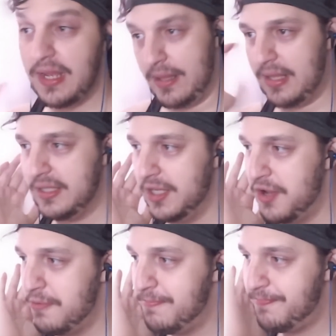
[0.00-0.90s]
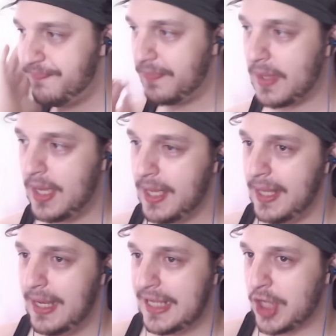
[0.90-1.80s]
Let's continue.
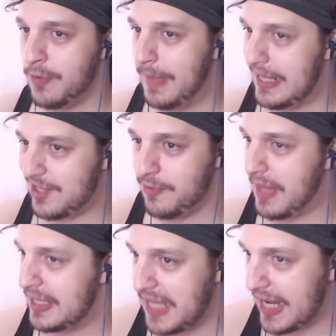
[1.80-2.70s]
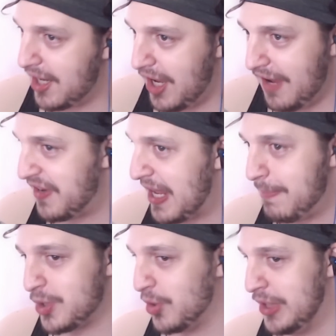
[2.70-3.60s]
Let's hope that second half of the
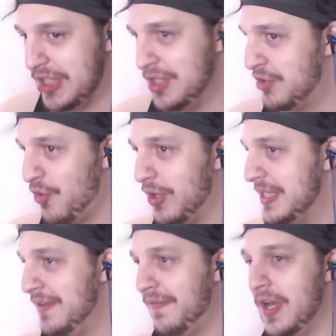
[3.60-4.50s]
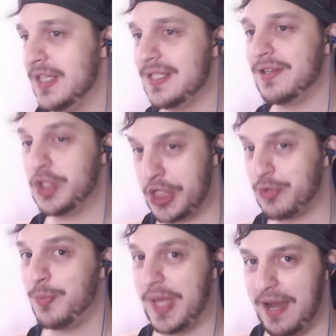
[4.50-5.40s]
episode is as strong as the first, because this
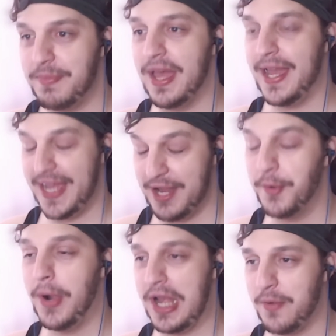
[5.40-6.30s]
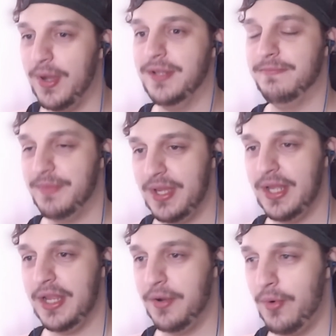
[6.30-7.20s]
will be up there. It really will.
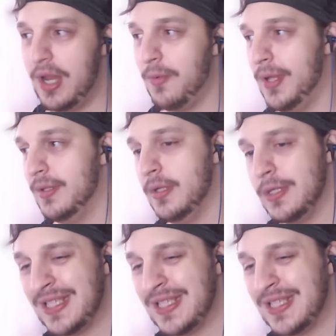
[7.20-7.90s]
It really will.